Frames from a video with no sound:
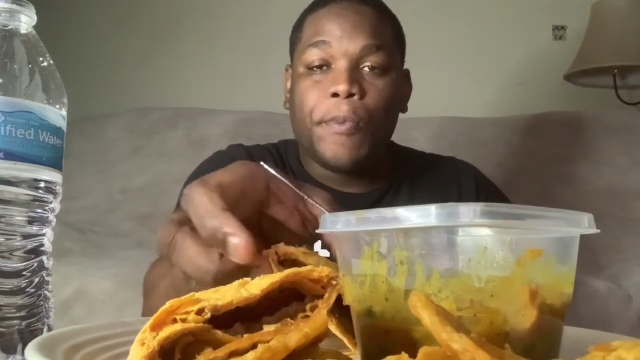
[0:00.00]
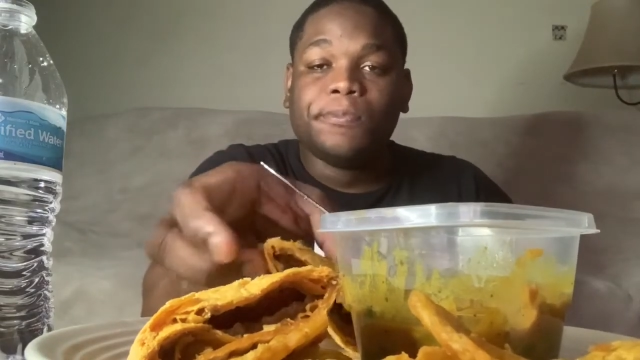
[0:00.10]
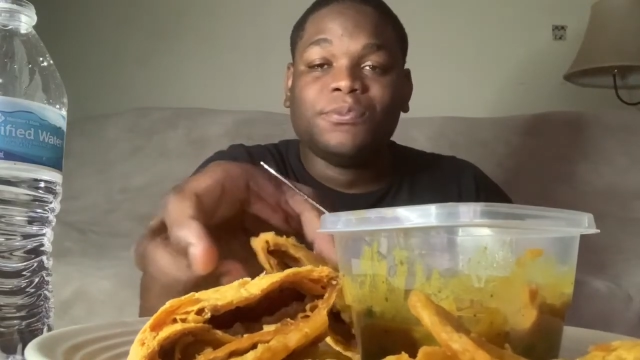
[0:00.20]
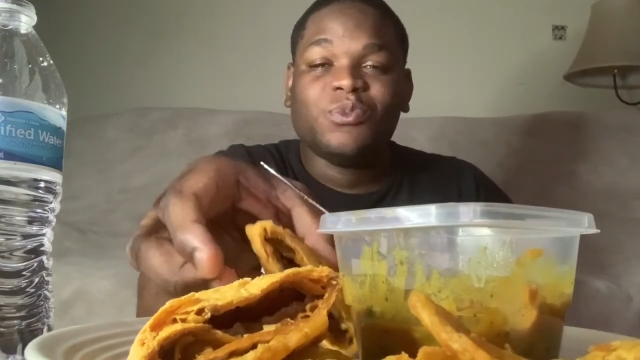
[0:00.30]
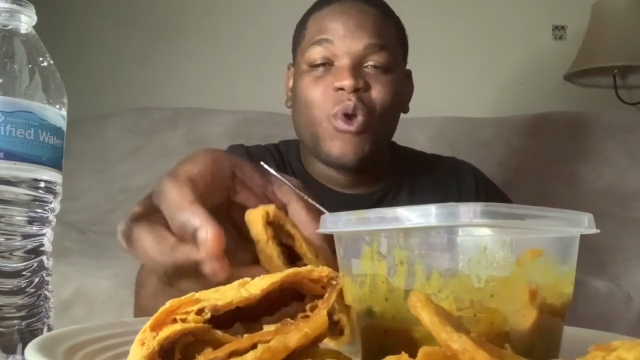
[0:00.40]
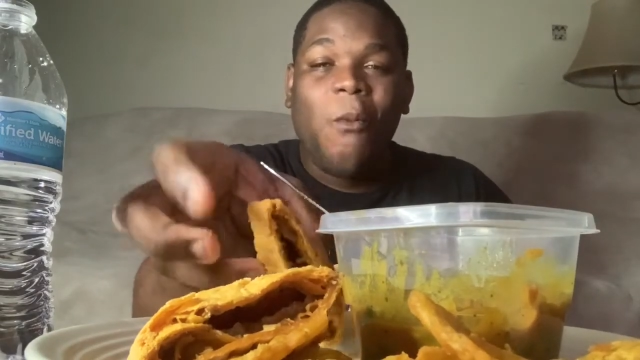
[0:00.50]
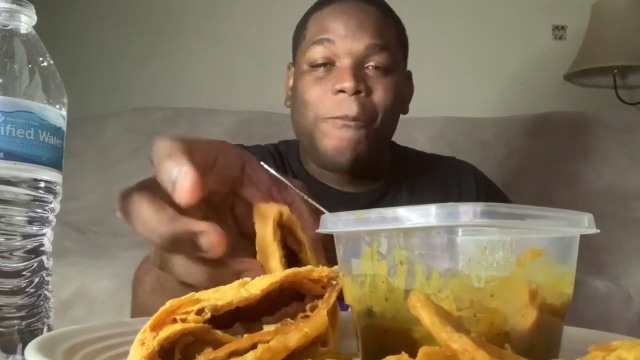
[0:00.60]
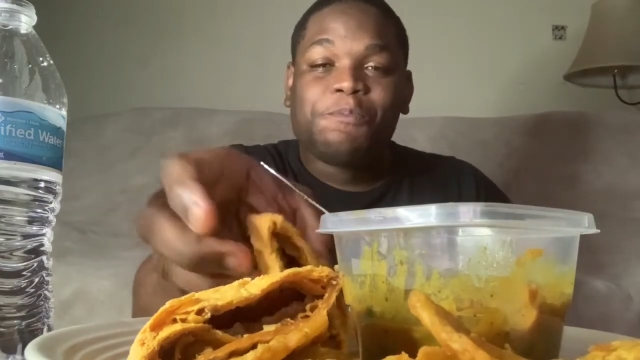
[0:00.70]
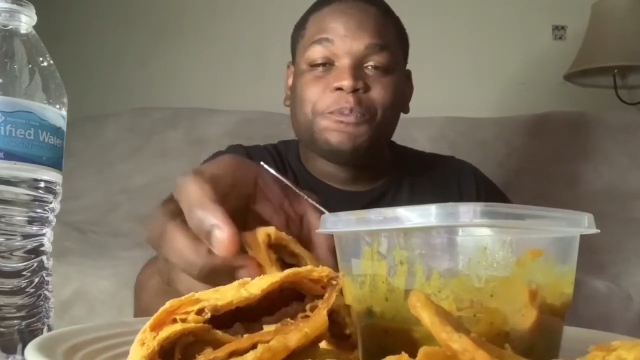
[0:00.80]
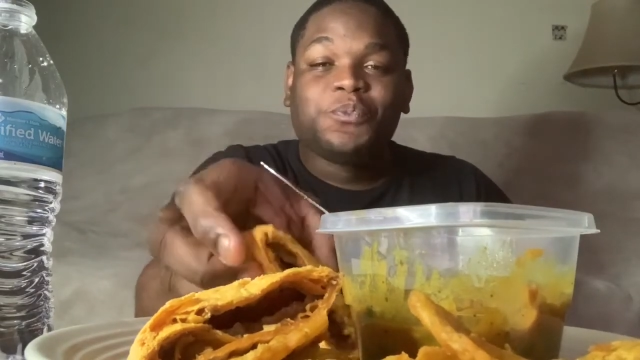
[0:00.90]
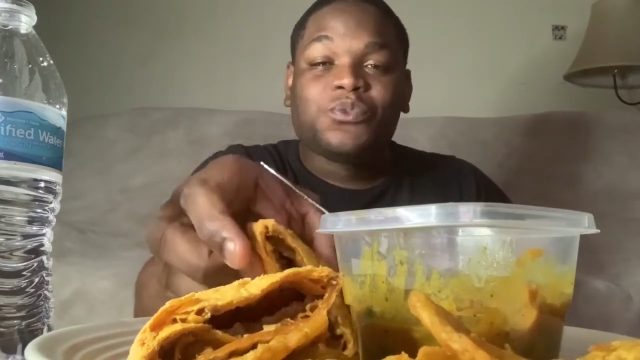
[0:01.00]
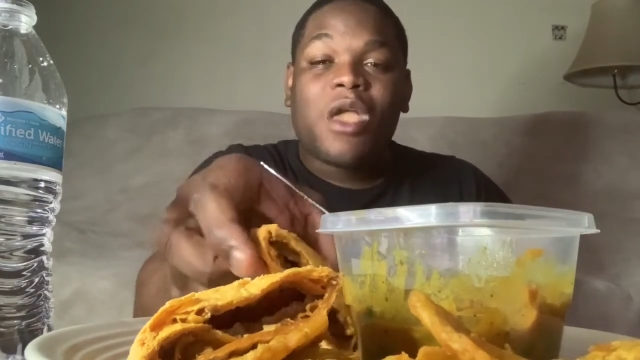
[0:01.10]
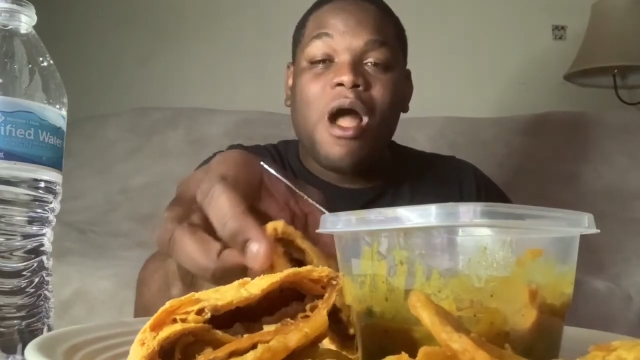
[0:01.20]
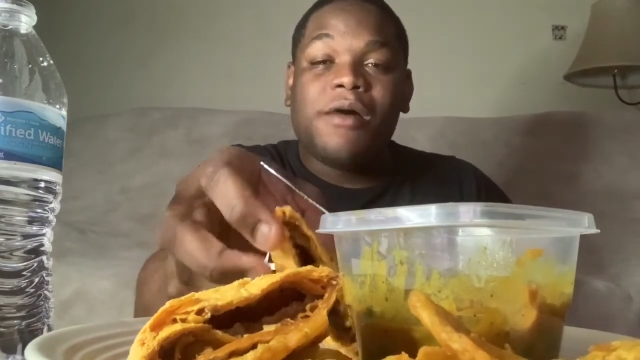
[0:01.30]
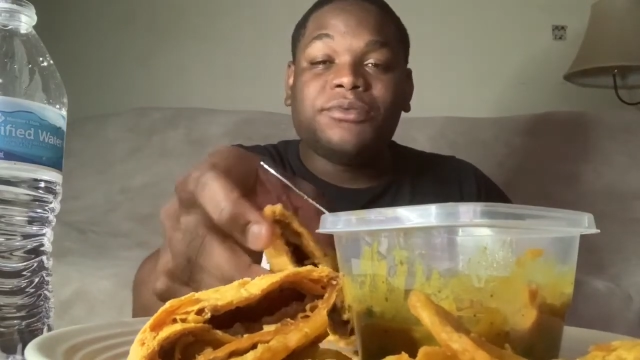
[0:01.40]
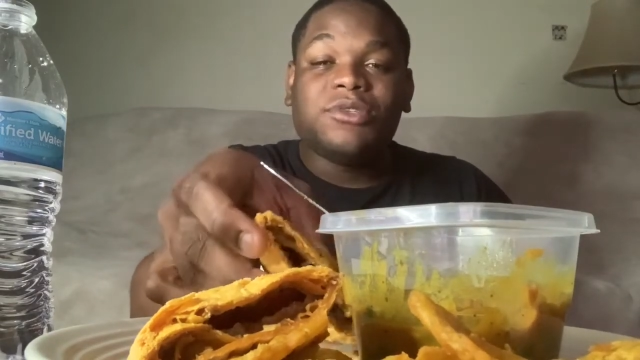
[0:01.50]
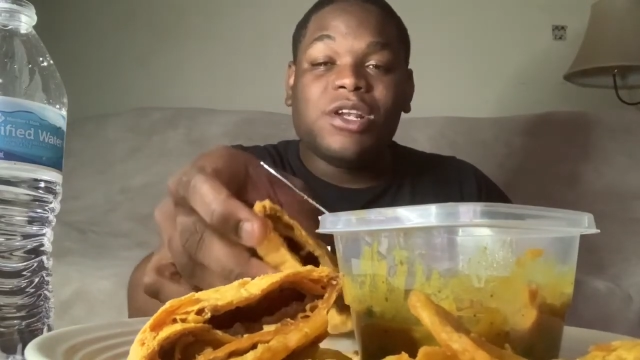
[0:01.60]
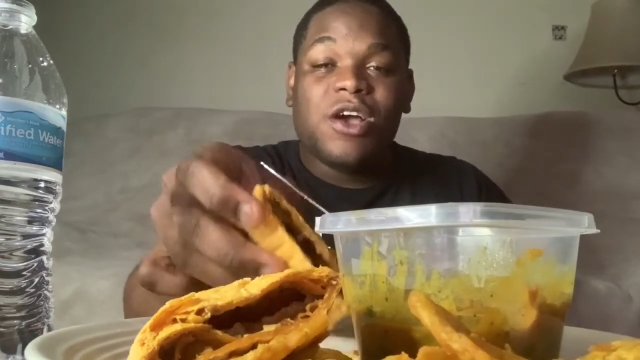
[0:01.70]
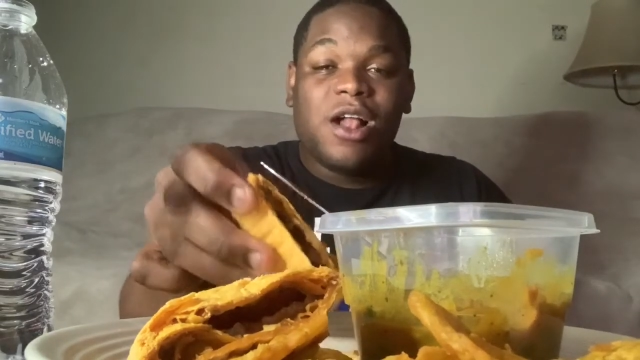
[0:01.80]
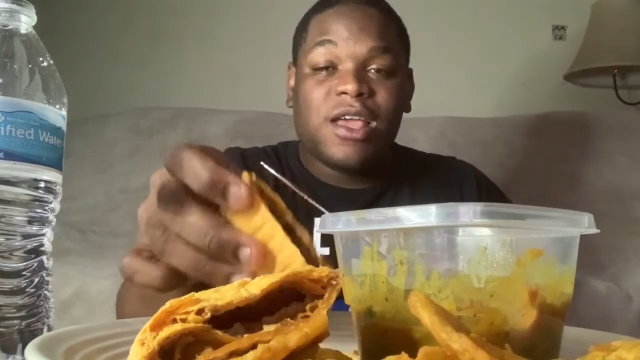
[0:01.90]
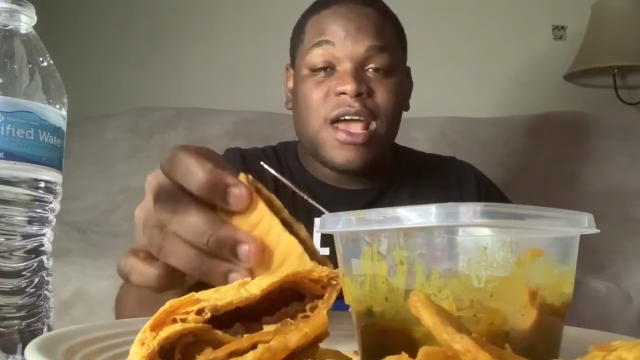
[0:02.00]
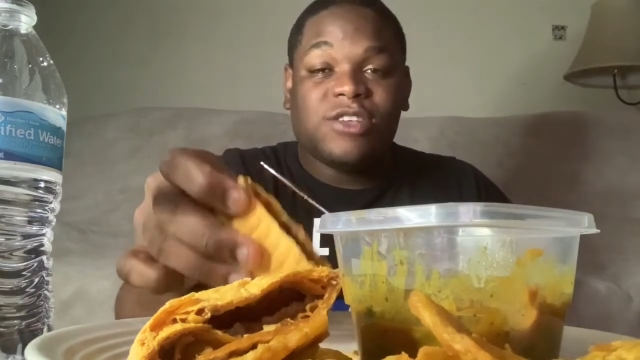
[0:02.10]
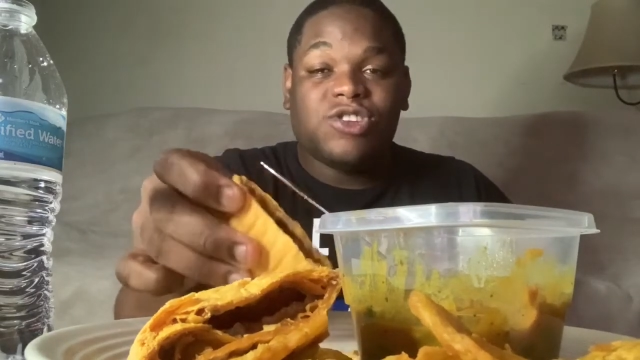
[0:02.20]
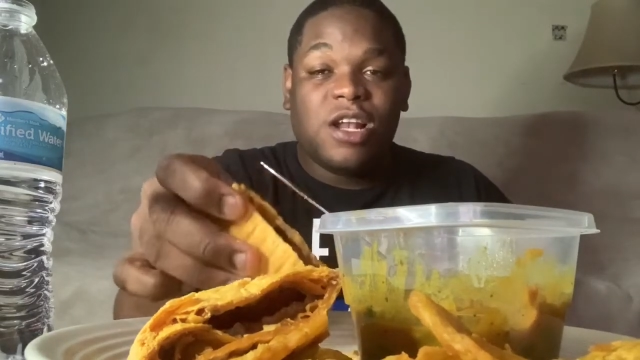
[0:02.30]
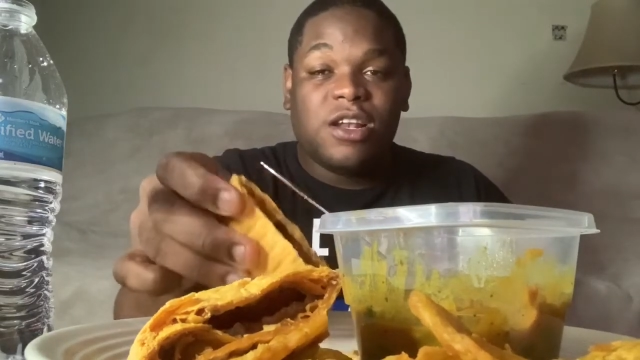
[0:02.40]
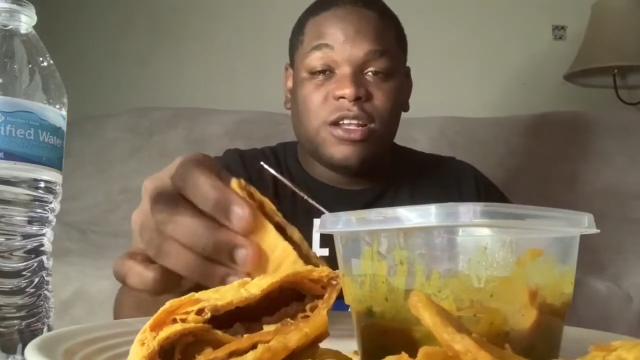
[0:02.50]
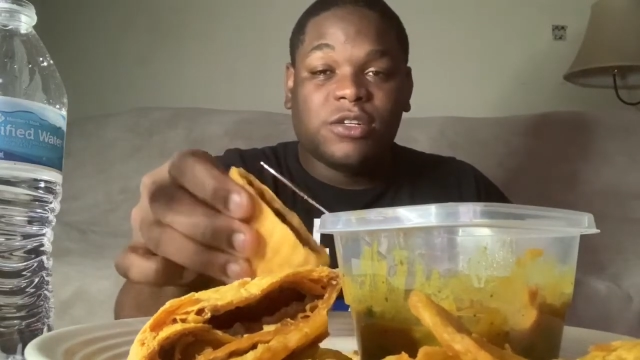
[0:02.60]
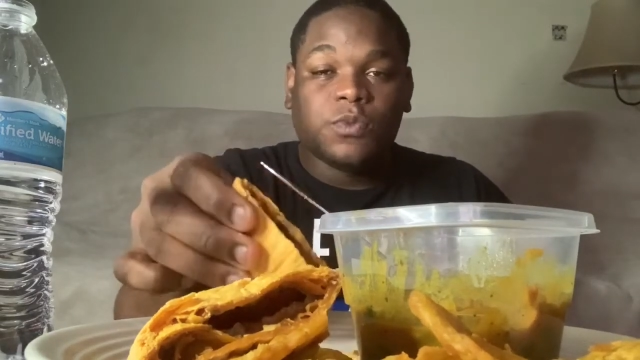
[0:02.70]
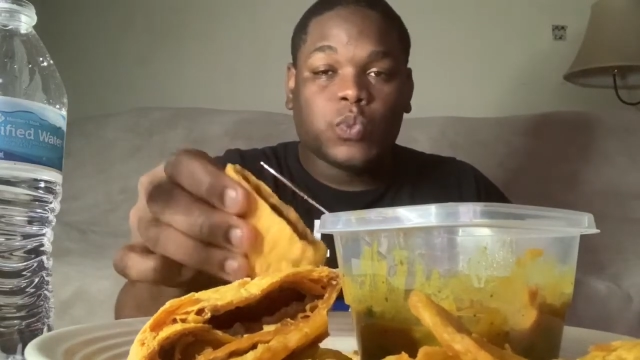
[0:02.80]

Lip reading: Did y'all catch that little